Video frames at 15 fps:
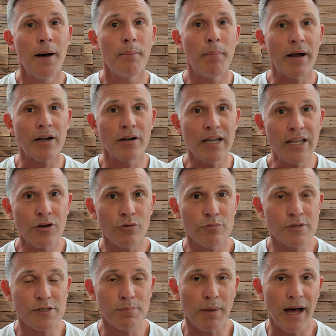but on
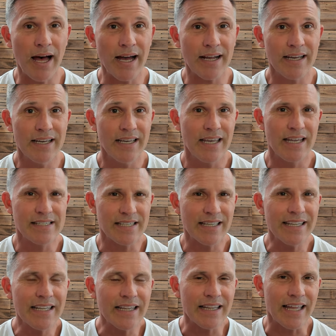IngramSpark it's a
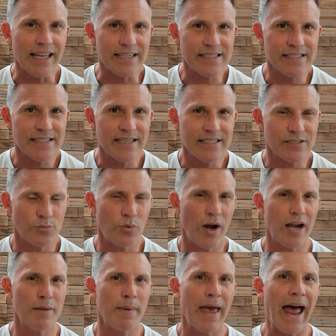little less, it's
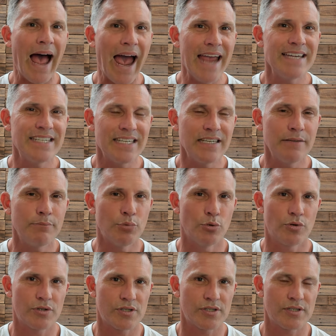around about 80
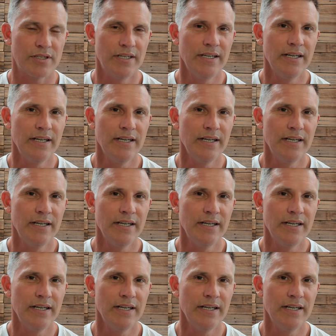books.